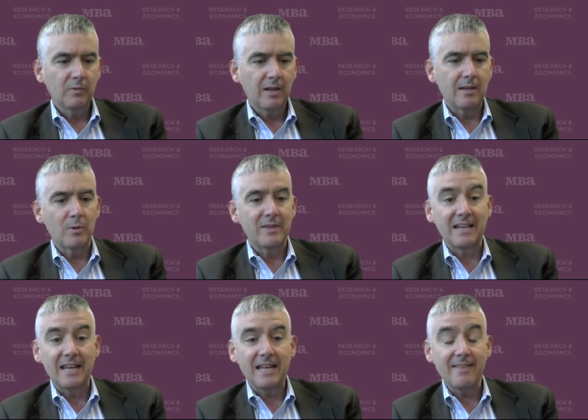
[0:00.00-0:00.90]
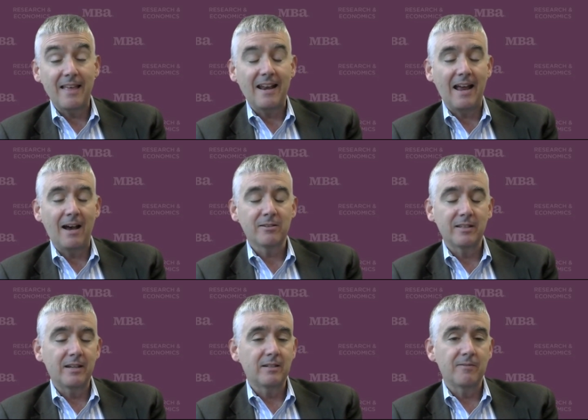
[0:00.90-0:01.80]
And then when they get in that house,
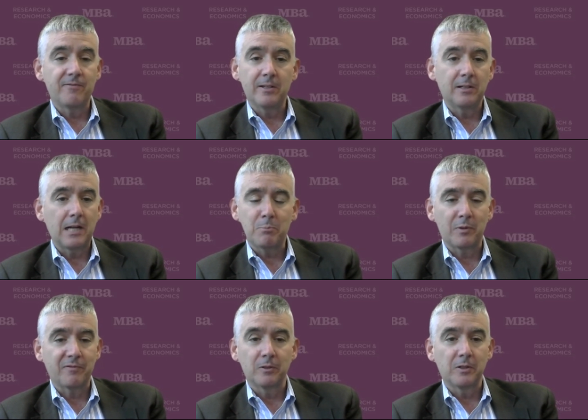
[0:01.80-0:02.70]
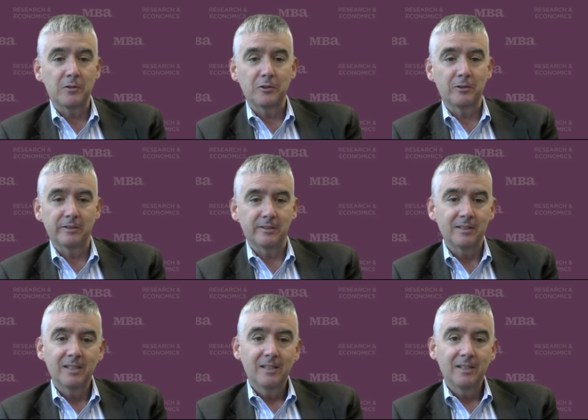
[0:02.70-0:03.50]
they tend to fill it up with furniture and